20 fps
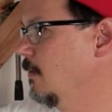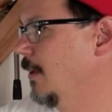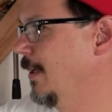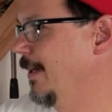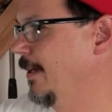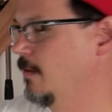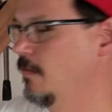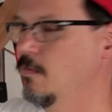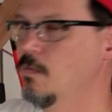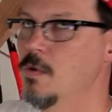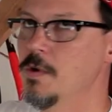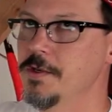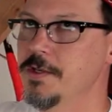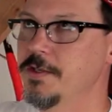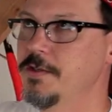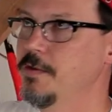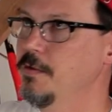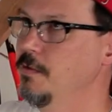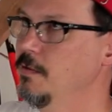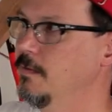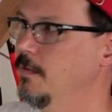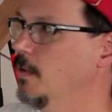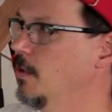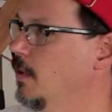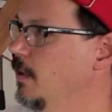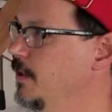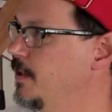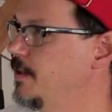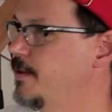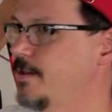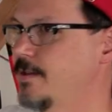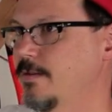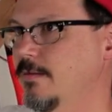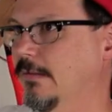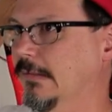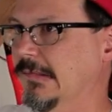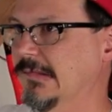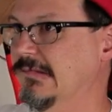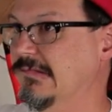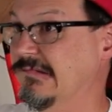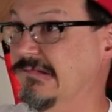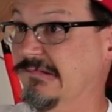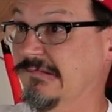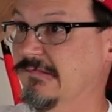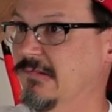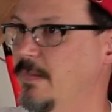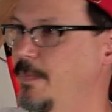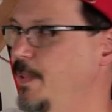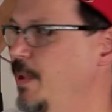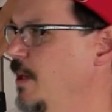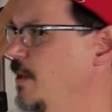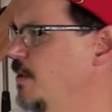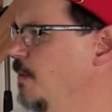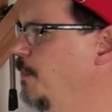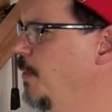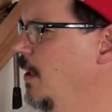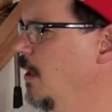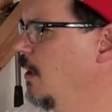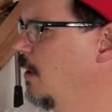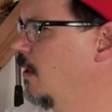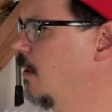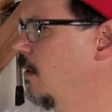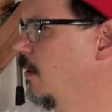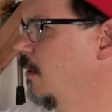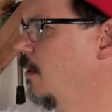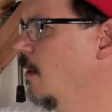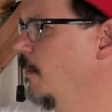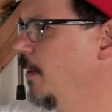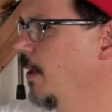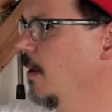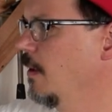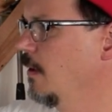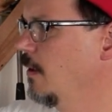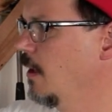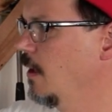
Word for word: like one to two volts peak to peak, coming out of the